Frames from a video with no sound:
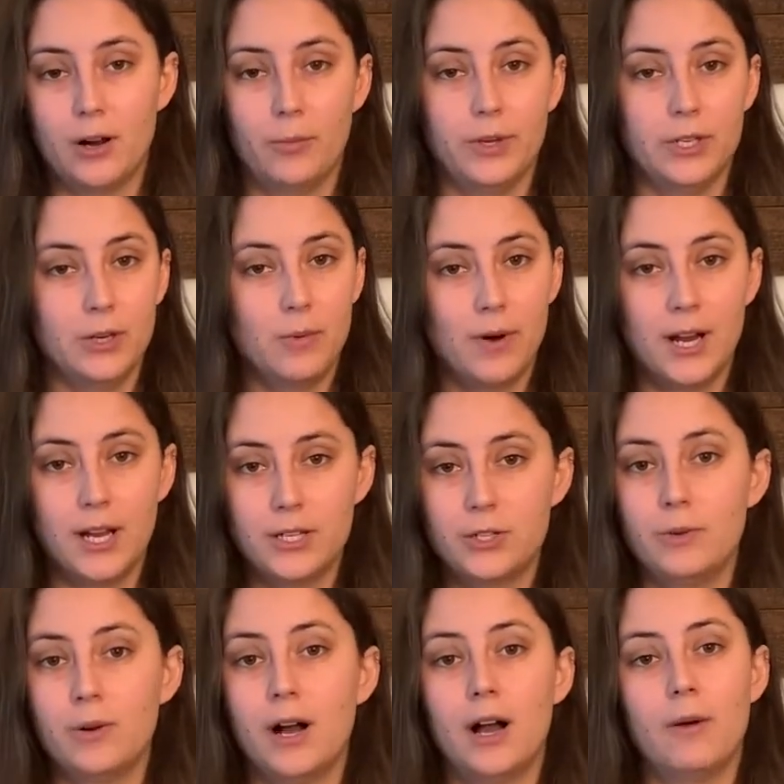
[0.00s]
We don't want it too
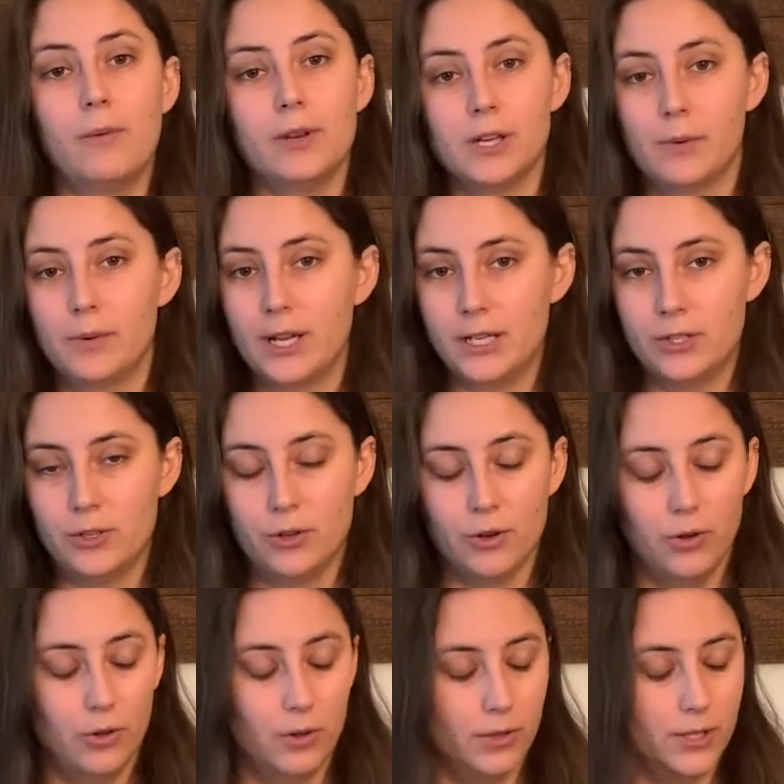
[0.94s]
hot, we don't want it too
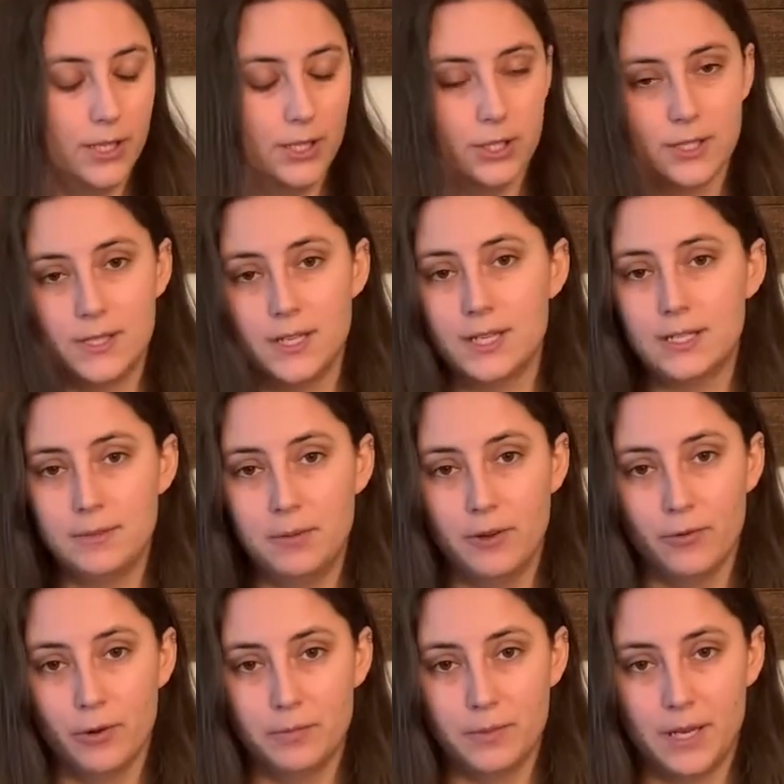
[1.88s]
cold. It just needs to be
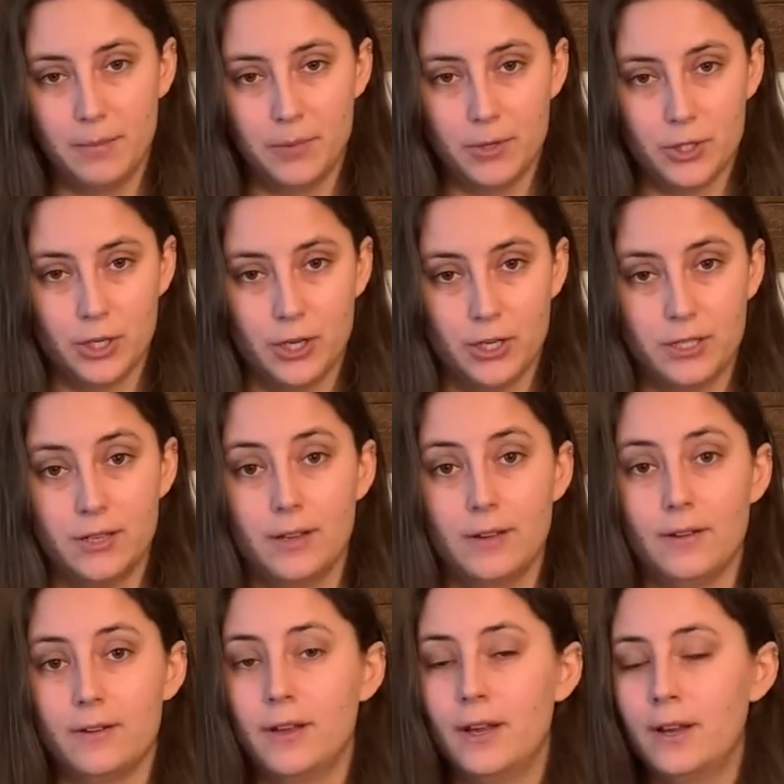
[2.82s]
room temperature
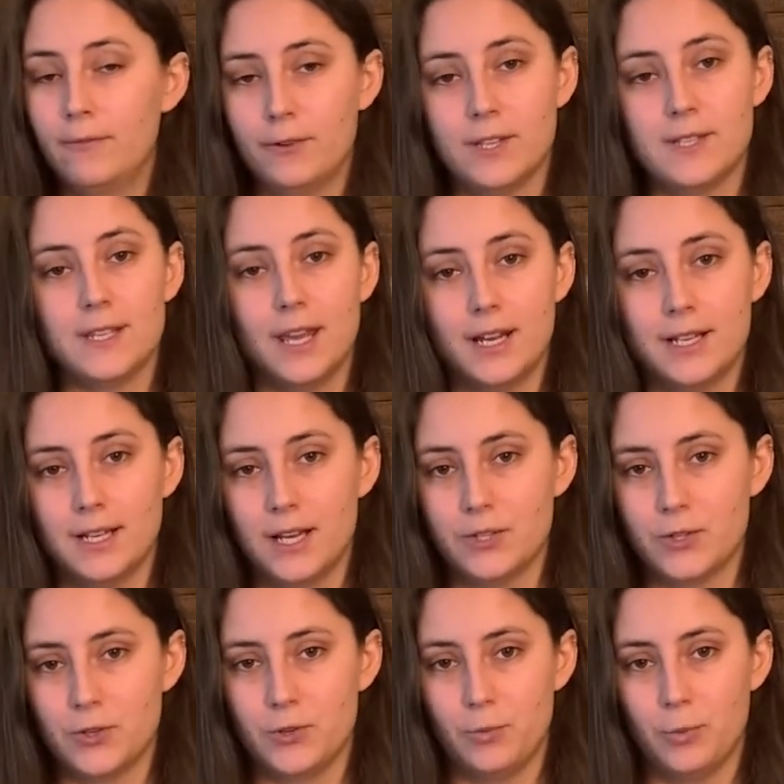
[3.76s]
for the
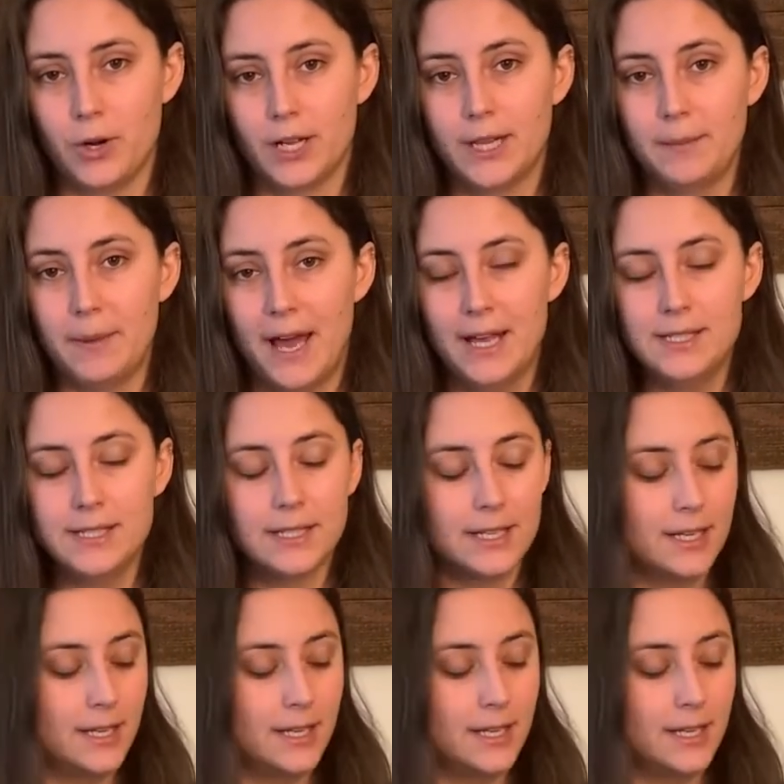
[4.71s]
sanitizer to work the best.